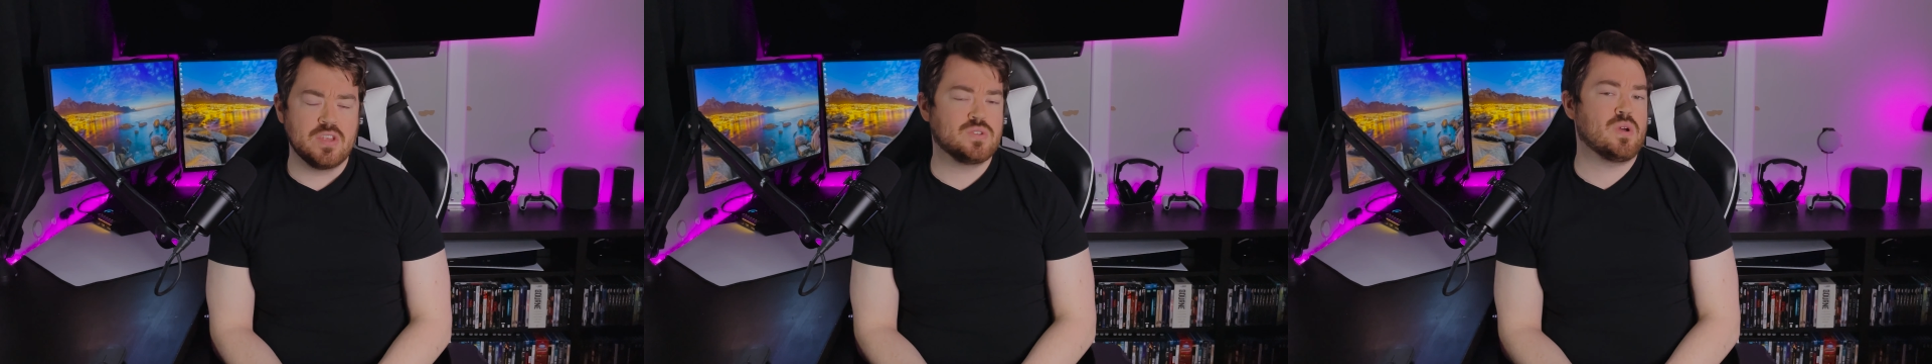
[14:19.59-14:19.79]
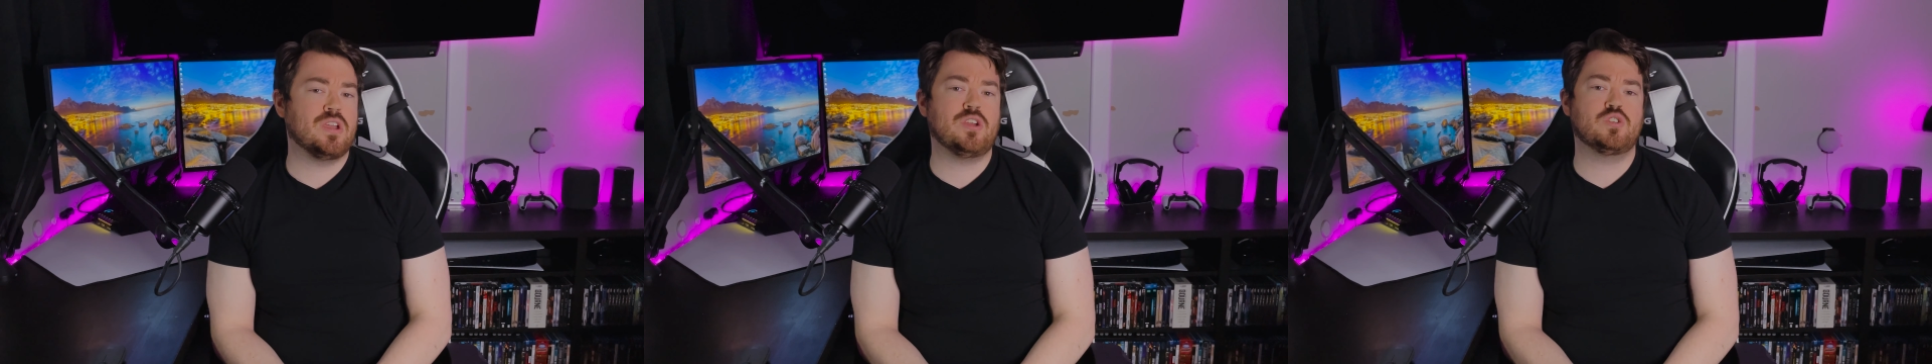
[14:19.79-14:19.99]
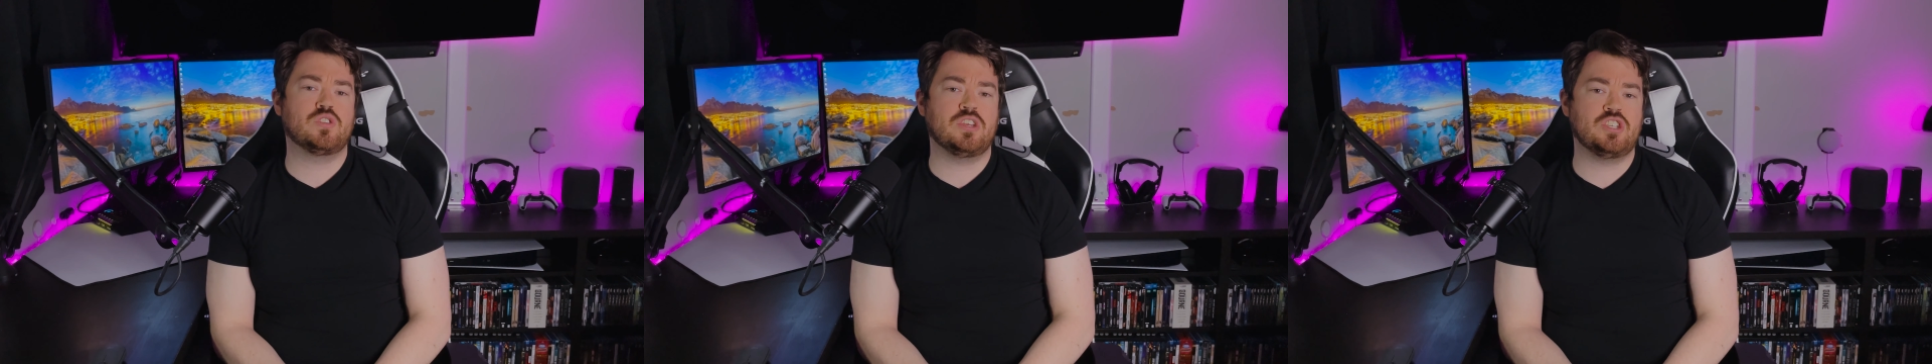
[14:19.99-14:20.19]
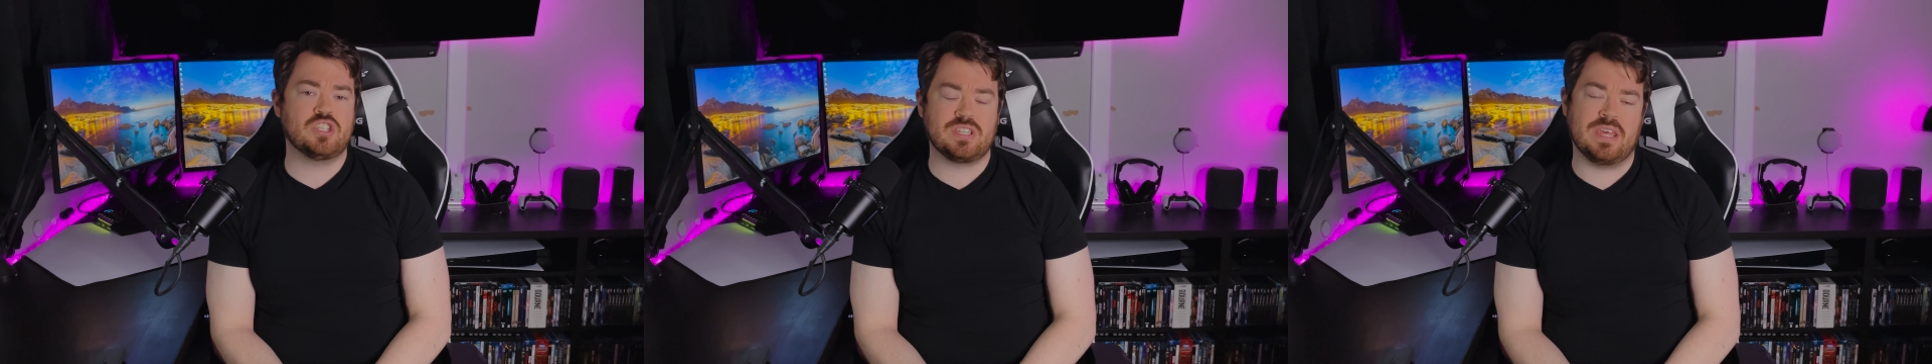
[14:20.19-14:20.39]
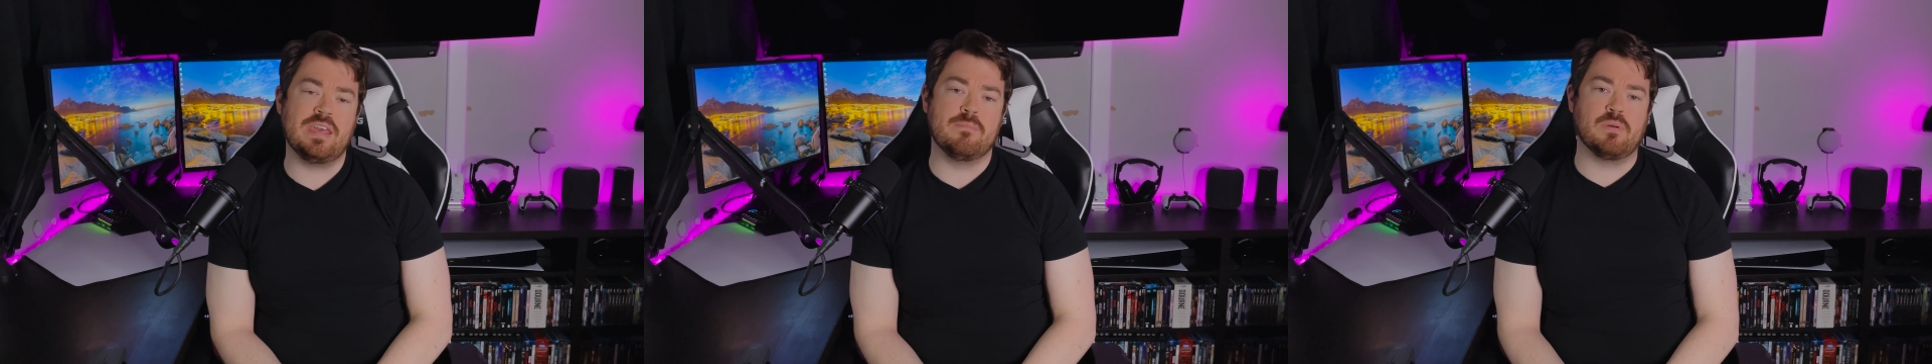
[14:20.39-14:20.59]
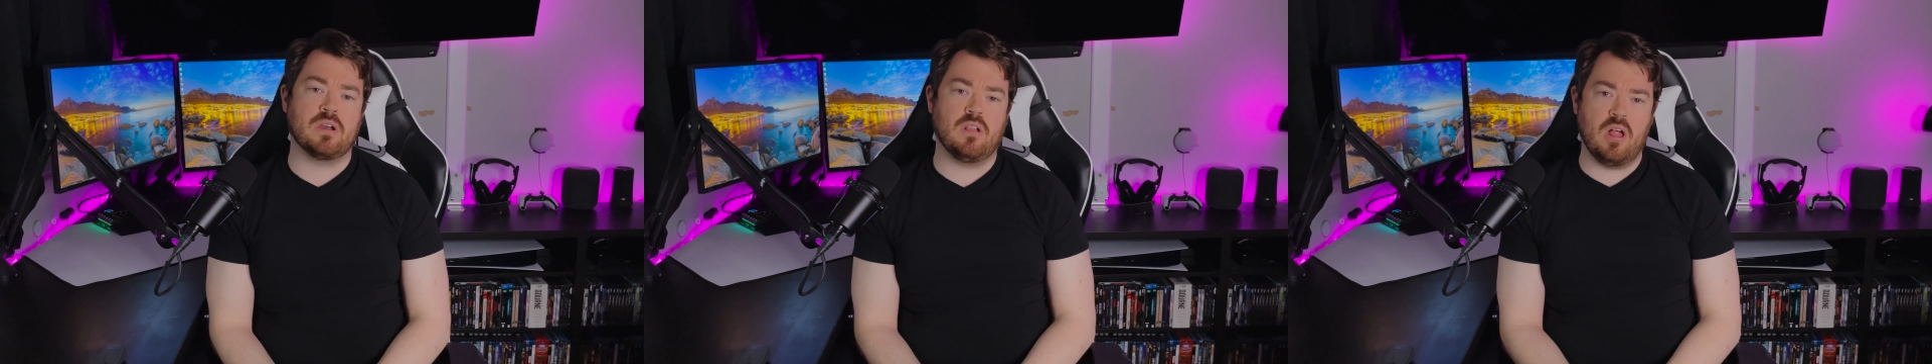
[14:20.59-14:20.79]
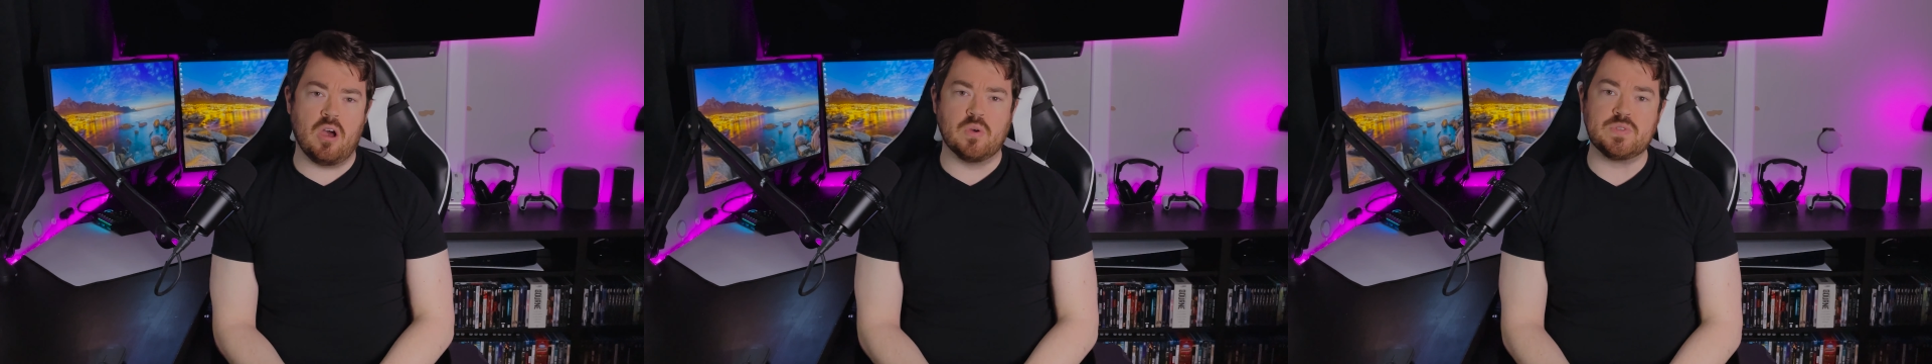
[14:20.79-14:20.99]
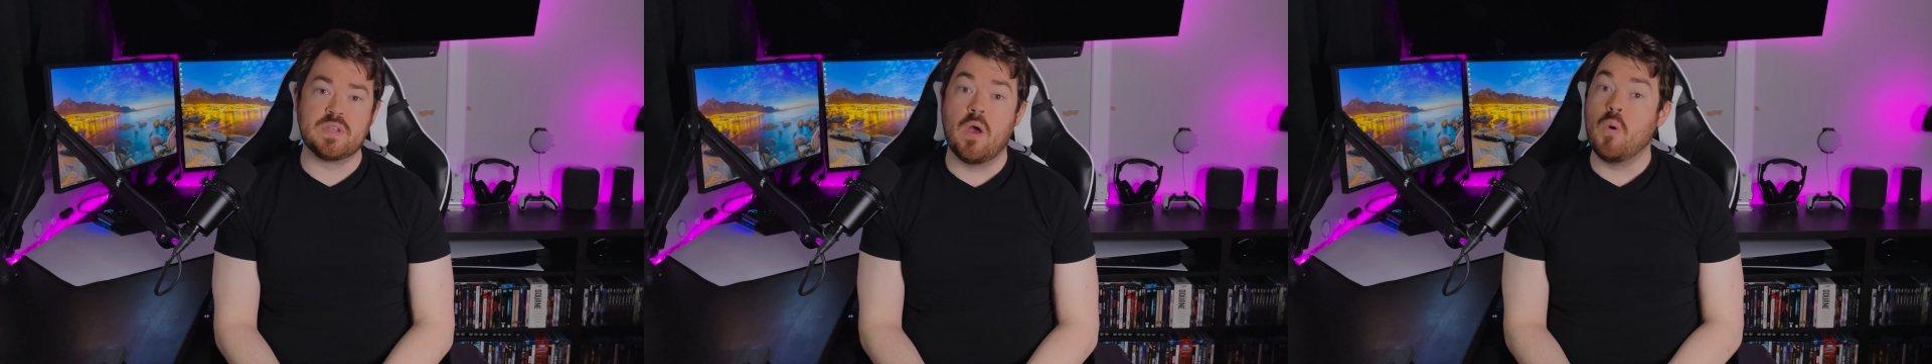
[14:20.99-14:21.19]
so I usually just keep it
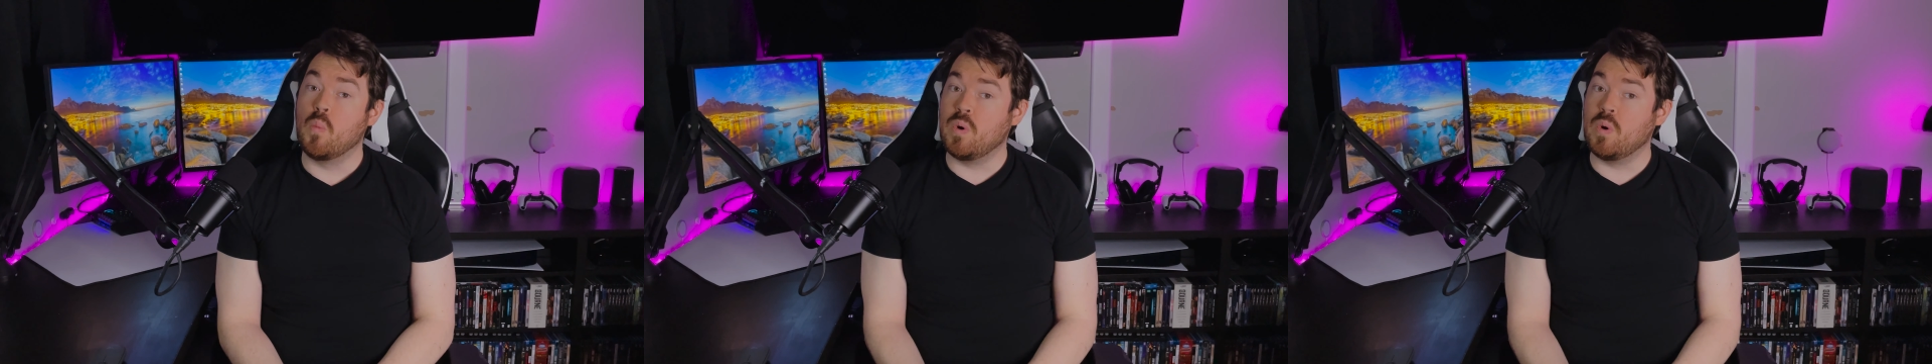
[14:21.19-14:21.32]
closed.